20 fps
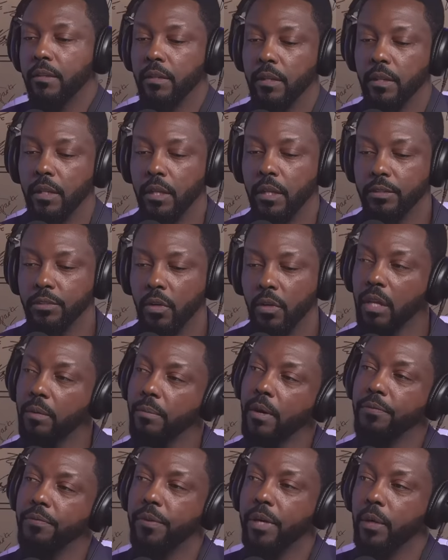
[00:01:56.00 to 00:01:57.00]
it's all
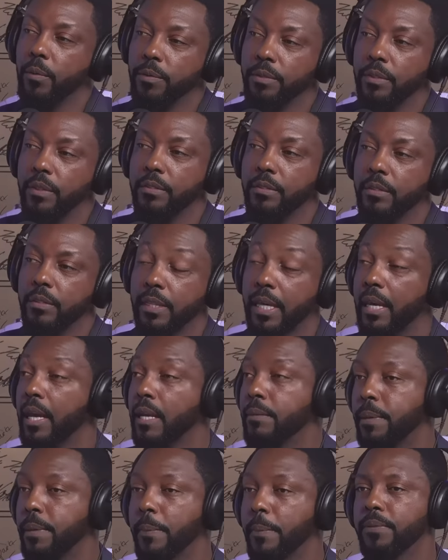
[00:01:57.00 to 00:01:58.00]
about frequencies. Yeah,
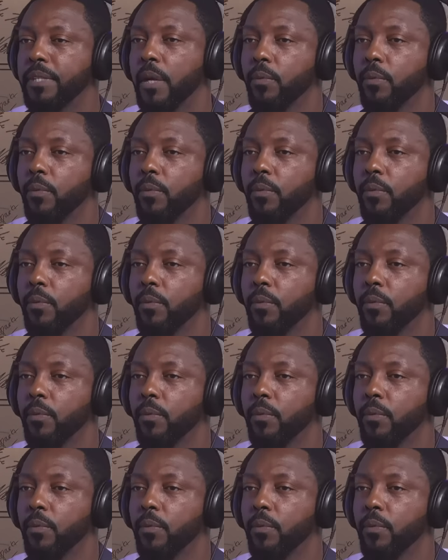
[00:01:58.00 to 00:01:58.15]
and people say,